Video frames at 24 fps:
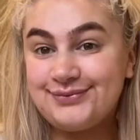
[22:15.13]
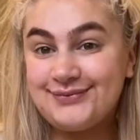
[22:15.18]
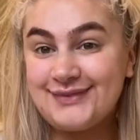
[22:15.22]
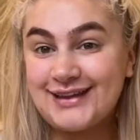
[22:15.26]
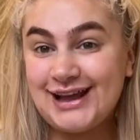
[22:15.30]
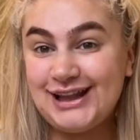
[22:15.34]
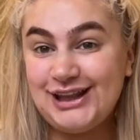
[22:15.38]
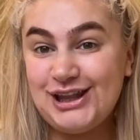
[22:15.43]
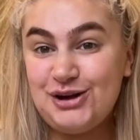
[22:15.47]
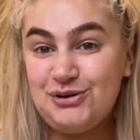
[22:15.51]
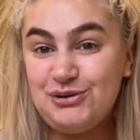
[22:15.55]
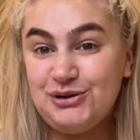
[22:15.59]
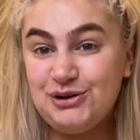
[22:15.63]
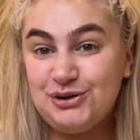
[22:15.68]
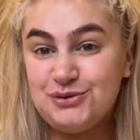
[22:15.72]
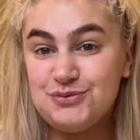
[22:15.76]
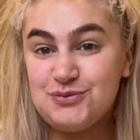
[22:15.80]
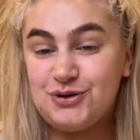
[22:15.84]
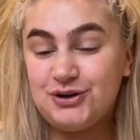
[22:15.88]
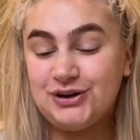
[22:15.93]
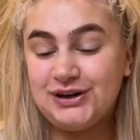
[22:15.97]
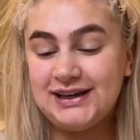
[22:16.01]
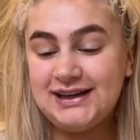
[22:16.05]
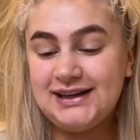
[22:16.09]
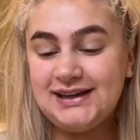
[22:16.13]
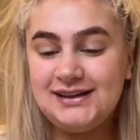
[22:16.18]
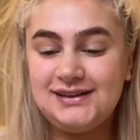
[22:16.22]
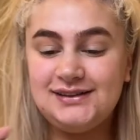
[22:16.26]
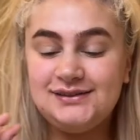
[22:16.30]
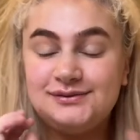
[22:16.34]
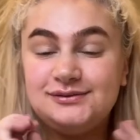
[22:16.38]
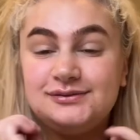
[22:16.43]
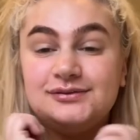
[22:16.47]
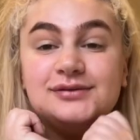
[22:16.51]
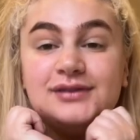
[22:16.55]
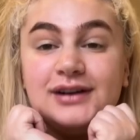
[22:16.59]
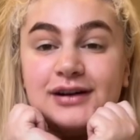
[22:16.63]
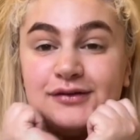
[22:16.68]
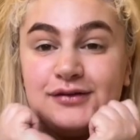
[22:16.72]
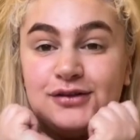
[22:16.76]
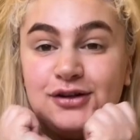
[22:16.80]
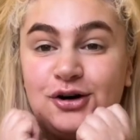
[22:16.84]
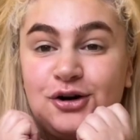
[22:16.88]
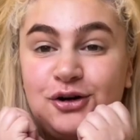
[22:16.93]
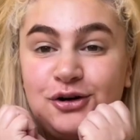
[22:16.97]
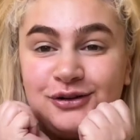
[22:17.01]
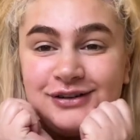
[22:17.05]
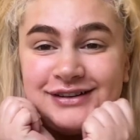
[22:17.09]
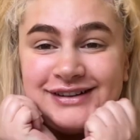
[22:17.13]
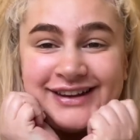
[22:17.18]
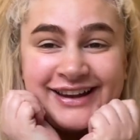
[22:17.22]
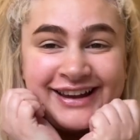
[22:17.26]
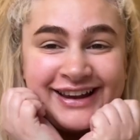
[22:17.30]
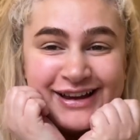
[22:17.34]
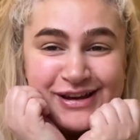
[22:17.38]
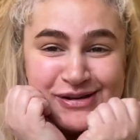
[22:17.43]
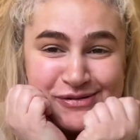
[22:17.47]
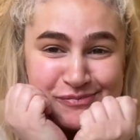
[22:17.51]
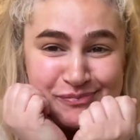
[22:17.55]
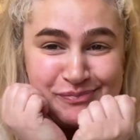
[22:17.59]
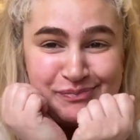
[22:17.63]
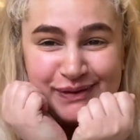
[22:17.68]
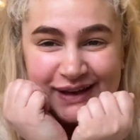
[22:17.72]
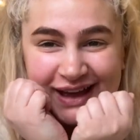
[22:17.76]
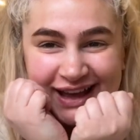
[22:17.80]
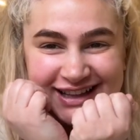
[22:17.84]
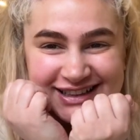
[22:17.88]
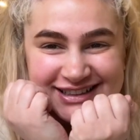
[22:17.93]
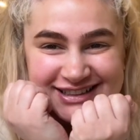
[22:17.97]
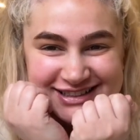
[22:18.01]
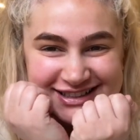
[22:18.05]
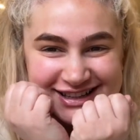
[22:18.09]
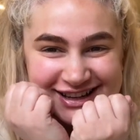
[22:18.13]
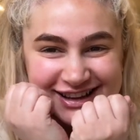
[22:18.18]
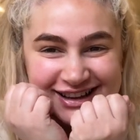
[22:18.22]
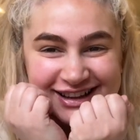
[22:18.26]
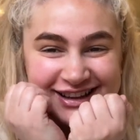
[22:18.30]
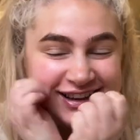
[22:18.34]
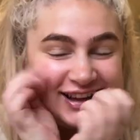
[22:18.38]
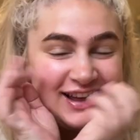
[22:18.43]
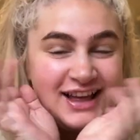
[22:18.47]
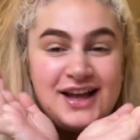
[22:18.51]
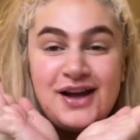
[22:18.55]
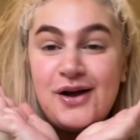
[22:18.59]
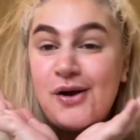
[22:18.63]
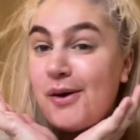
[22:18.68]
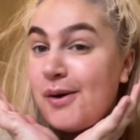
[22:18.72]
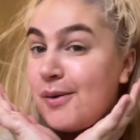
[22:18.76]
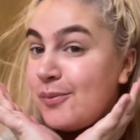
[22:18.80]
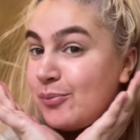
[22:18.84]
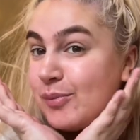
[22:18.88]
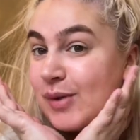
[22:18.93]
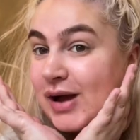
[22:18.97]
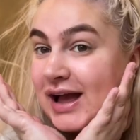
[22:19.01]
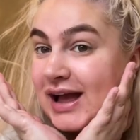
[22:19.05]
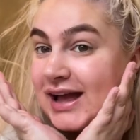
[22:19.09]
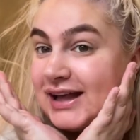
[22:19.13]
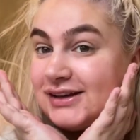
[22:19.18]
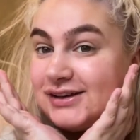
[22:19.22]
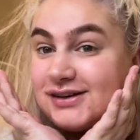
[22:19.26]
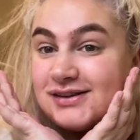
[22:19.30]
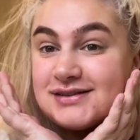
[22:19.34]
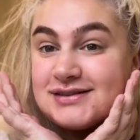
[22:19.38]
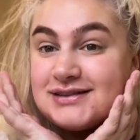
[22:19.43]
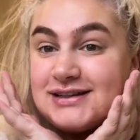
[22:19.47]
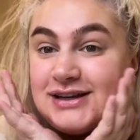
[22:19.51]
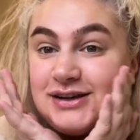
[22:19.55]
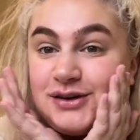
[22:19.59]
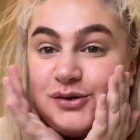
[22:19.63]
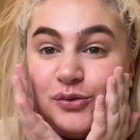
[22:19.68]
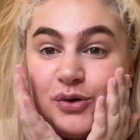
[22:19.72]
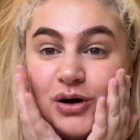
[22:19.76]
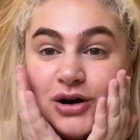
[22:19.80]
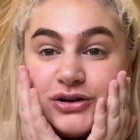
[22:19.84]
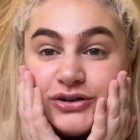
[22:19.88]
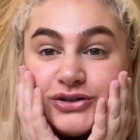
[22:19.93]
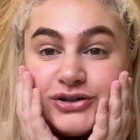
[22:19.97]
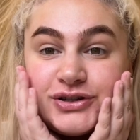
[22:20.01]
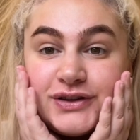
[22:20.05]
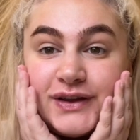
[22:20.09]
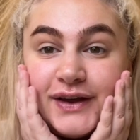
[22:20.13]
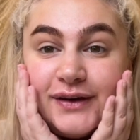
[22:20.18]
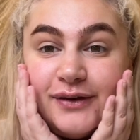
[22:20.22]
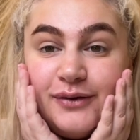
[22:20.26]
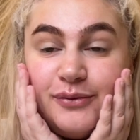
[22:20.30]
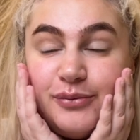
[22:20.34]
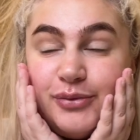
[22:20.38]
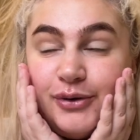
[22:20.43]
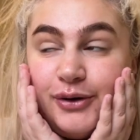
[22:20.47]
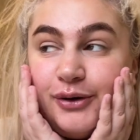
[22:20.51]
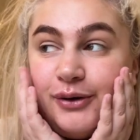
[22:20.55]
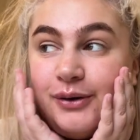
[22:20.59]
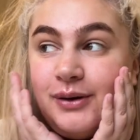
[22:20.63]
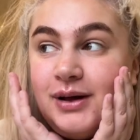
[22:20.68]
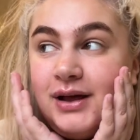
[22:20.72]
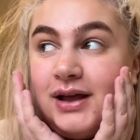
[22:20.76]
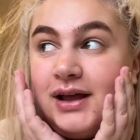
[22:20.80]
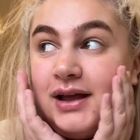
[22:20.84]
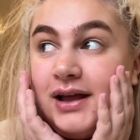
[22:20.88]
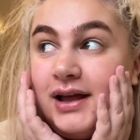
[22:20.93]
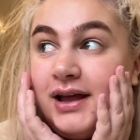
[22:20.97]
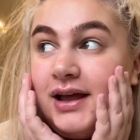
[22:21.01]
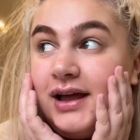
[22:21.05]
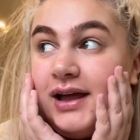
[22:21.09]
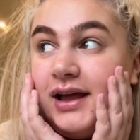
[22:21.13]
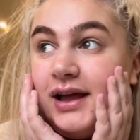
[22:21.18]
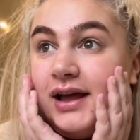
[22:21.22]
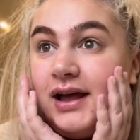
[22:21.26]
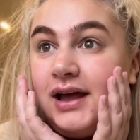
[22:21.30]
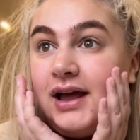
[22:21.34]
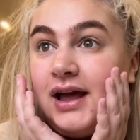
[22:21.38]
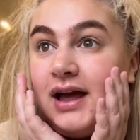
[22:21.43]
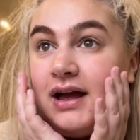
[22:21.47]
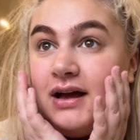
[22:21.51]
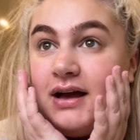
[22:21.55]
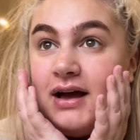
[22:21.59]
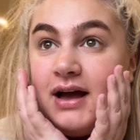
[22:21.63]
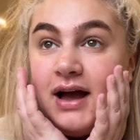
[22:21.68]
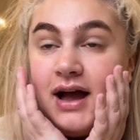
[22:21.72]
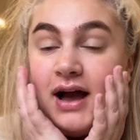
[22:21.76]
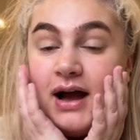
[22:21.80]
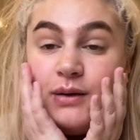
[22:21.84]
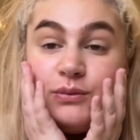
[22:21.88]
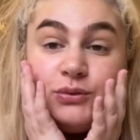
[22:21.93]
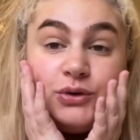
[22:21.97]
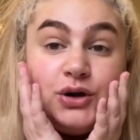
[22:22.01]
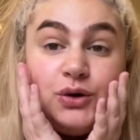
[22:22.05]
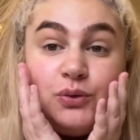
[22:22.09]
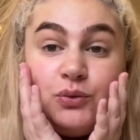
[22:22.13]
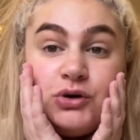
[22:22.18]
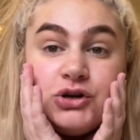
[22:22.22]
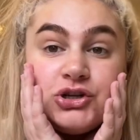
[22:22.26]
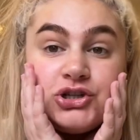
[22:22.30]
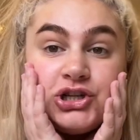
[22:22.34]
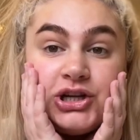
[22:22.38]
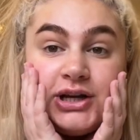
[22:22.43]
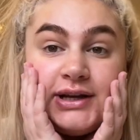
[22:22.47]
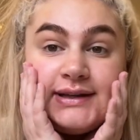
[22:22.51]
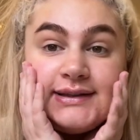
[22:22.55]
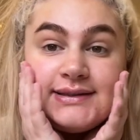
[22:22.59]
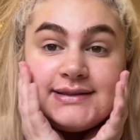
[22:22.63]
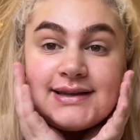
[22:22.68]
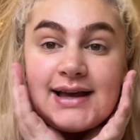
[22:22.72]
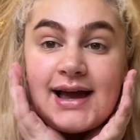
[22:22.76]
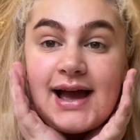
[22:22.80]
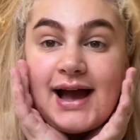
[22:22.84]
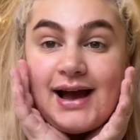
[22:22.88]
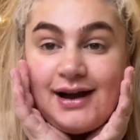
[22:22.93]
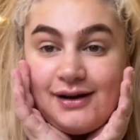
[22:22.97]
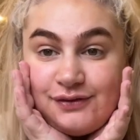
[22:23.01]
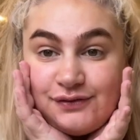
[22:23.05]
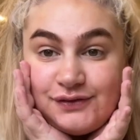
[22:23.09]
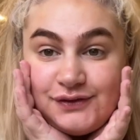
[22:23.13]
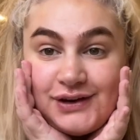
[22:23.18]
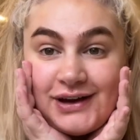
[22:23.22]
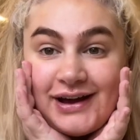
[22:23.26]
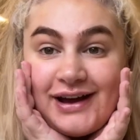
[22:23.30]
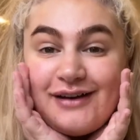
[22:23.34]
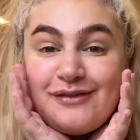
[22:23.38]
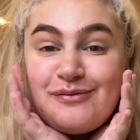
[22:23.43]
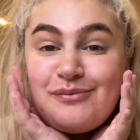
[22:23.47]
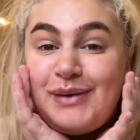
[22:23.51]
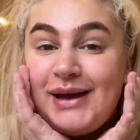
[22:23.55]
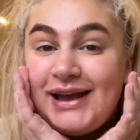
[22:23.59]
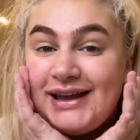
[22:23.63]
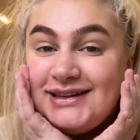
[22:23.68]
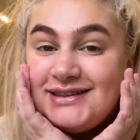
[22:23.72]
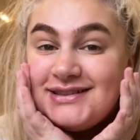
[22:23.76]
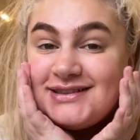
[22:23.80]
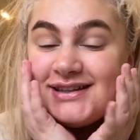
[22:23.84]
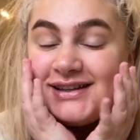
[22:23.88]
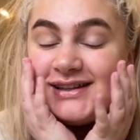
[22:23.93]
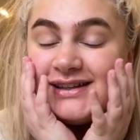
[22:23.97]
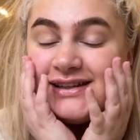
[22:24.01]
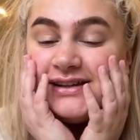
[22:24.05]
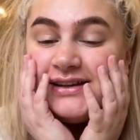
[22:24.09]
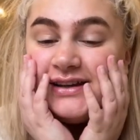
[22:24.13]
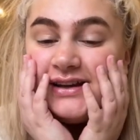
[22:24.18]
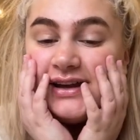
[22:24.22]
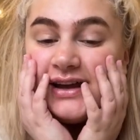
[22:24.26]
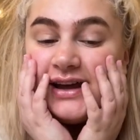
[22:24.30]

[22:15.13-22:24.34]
Hello and good morning. I've looked better. My hair does need a wash though, but I'm gonna wash it after I've painted.